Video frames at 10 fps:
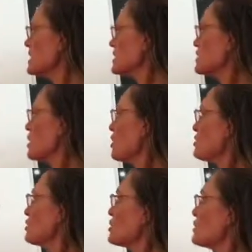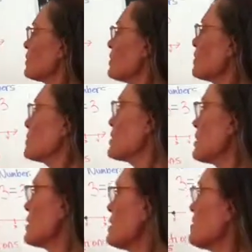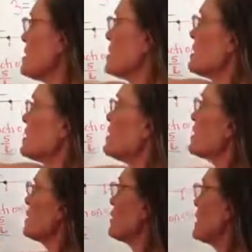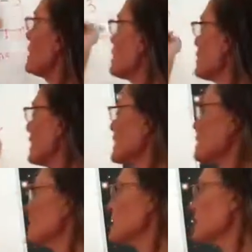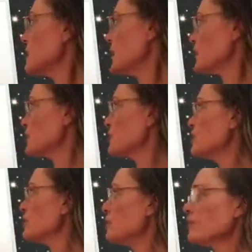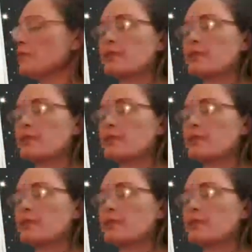So just remember the greater, less than, and equal to.